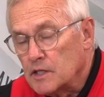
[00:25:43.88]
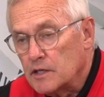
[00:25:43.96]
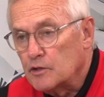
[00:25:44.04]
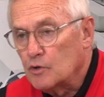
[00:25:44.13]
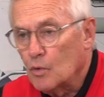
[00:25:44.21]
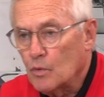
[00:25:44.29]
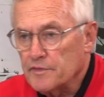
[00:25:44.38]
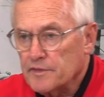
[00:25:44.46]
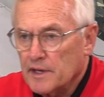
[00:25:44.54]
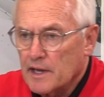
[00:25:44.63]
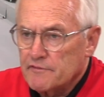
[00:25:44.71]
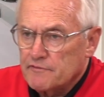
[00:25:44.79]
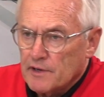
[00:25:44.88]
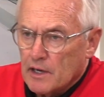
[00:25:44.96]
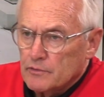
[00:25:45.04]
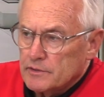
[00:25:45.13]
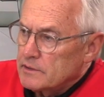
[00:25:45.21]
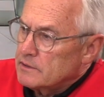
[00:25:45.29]
One thing I
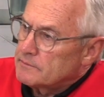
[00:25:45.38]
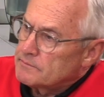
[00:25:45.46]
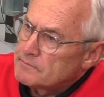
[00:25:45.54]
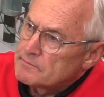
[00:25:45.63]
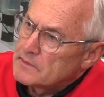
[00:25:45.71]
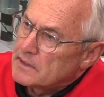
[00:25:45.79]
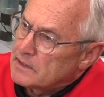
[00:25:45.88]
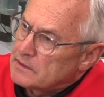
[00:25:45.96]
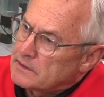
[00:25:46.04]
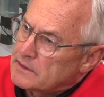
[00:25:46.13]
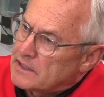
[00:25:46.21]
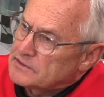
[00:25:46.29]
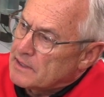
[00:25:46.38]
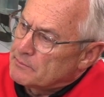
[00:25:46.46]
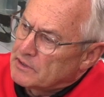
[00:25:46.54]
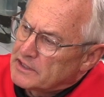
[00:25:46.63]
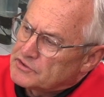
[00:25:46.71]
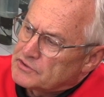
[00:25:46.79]
found as I'm
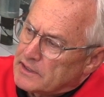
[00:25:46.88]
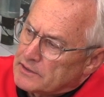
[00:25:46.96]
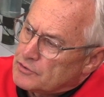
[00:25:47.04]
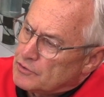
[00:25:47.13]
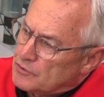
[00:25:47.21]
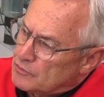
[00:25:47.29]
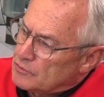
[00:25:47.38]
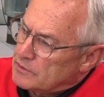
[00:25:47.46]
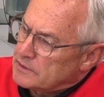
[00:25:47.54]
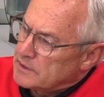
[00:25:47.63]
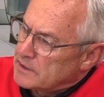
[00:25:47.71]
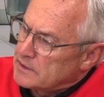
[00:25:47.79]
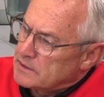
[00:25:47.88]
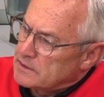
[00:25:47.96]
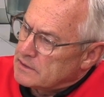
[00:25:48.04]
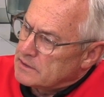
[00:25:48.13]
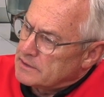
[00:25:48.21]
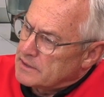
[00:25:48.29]
listening to you,
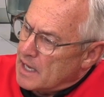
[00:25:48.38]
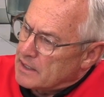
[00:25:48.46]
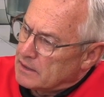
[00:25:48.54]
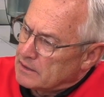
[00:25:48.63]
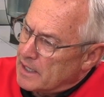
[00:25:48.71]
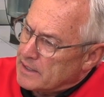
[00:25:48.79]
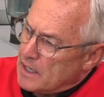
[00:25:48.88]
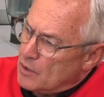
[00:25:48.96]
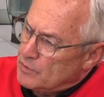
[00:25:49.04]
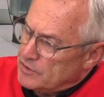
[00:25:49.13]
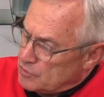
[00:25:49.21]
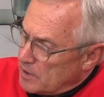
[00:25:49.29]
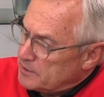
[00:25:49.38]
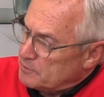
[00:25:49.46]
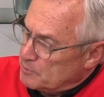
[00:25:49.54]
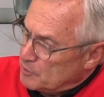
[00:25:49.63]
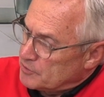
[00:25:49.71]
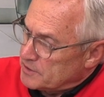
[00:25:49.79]
not unlike how we tried to
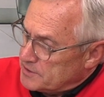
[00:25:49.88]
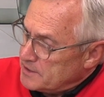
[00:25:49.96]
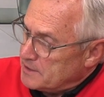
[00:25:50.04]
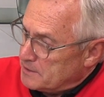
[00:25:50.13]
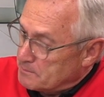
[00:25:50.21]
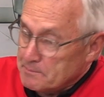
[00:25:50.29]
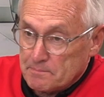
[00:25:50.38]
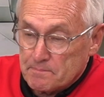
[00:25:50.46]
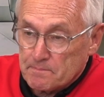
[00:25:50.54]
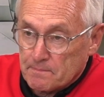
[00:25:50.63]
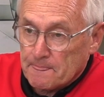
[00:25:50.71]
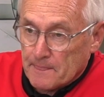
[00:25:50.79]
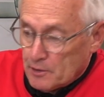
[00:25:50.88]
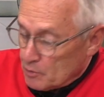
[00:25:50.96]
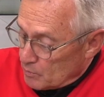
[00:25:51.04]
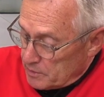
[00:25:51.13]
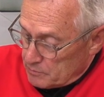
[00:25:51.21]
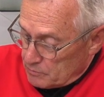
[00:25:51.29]
build a team,
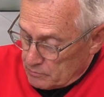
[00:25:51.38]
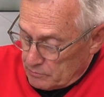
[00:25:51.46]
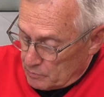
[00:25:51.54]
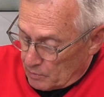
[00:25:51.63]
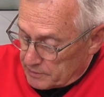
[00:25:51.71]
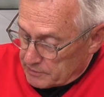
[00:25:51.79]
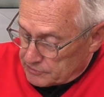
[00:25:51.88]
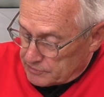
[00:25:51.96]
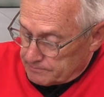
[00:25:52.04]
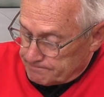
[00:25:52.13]
we wanted to